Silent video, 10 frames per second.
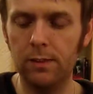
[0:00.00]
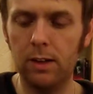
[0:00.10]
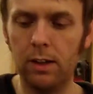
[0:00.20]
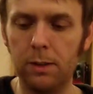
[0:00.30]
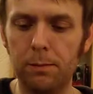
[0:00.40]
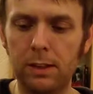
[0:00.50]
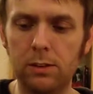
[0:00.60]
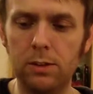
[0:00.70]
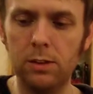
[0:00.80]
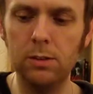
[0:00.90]
Iron Man
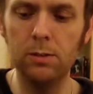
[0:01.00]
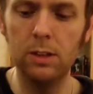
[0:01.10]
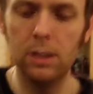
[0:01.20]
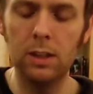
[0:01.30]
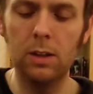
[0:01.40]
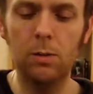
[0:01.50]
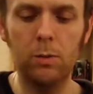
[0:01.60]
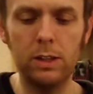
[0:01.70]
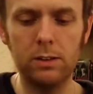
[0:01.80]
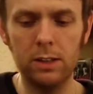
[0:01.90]
2,
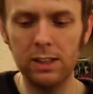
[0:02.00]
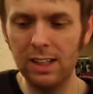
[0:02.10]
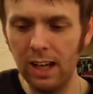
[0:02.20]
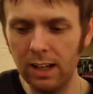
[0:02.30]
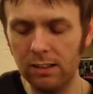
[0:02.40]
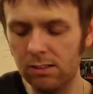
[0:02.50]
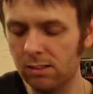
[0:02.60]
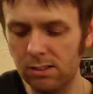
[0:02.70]
which again